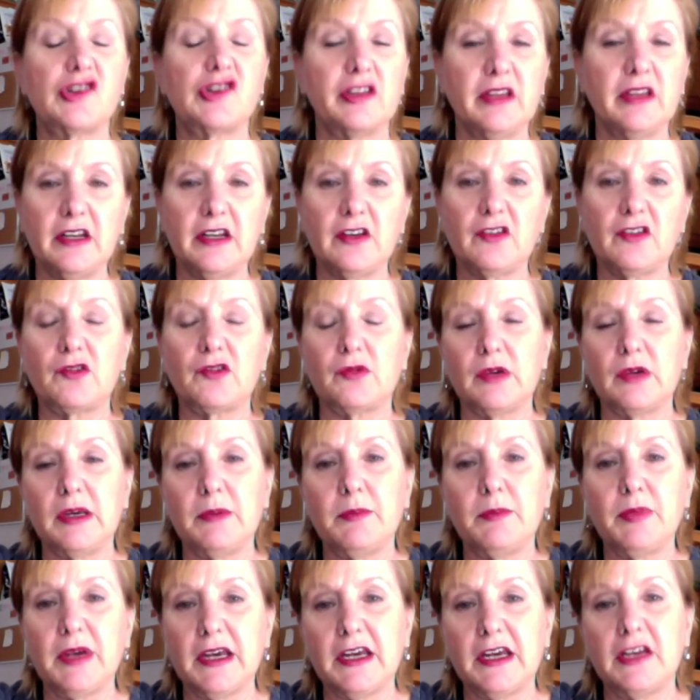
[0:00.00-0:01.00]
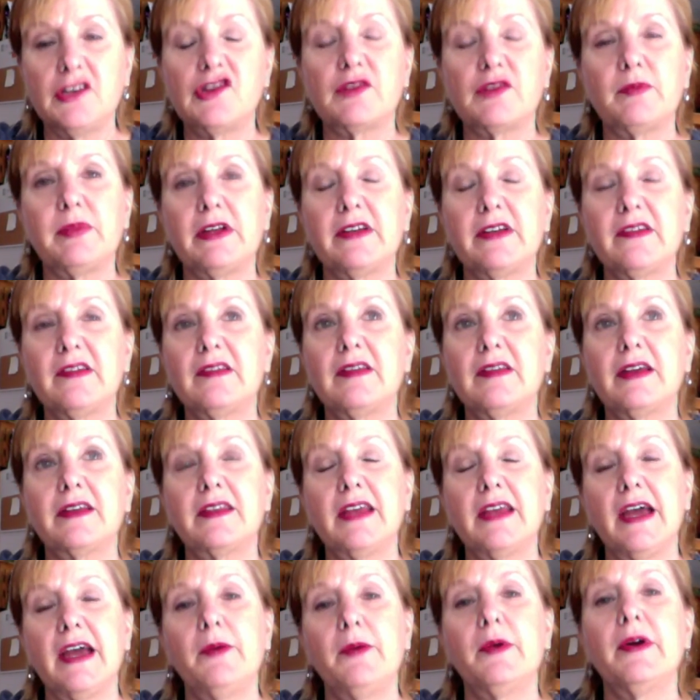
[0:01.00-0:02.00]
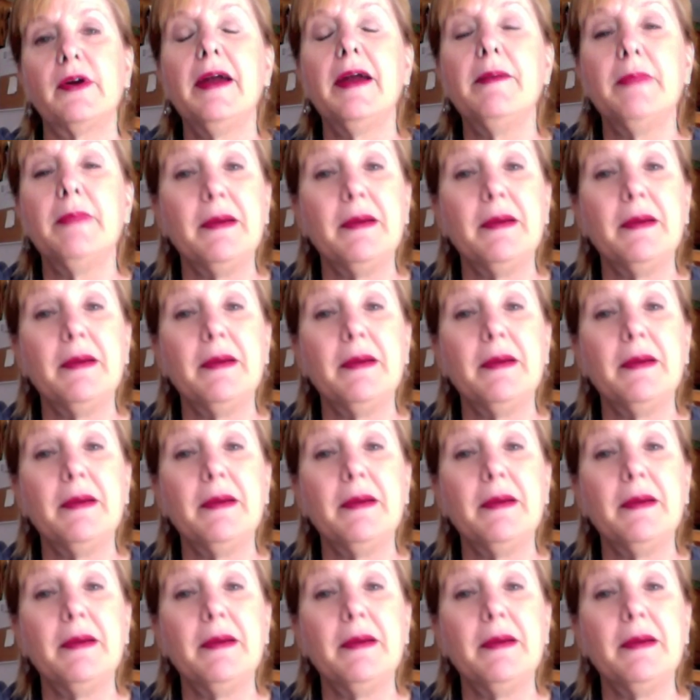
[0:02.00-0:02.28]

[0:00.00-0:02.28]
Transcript: So, you know, fast forward a little bit.